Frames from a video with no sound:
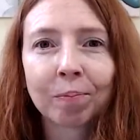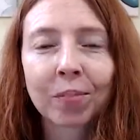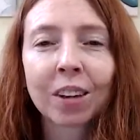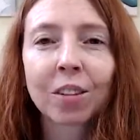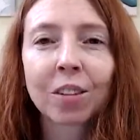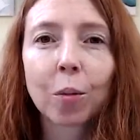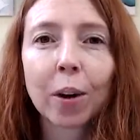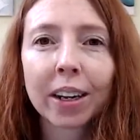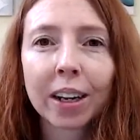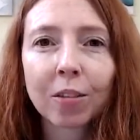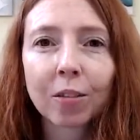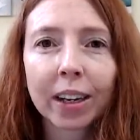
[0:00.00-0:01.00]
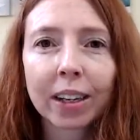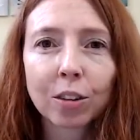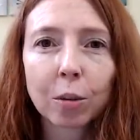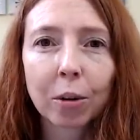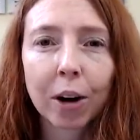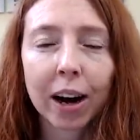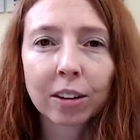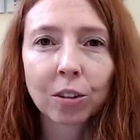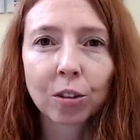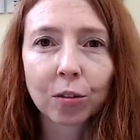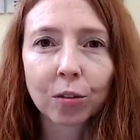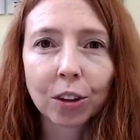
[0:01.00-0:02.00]
So I want to get right into
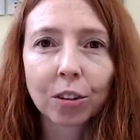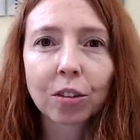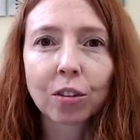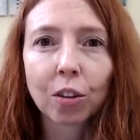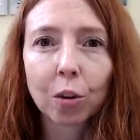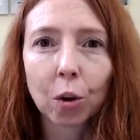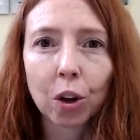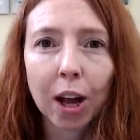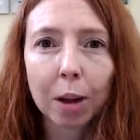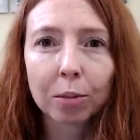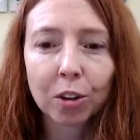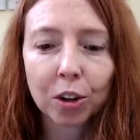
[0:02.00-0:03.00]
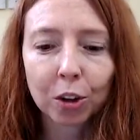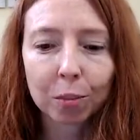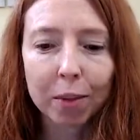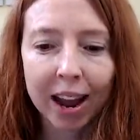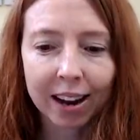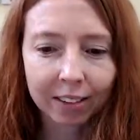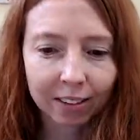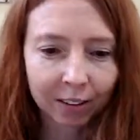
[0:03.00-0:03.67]
practice first, so we'll come to your mat.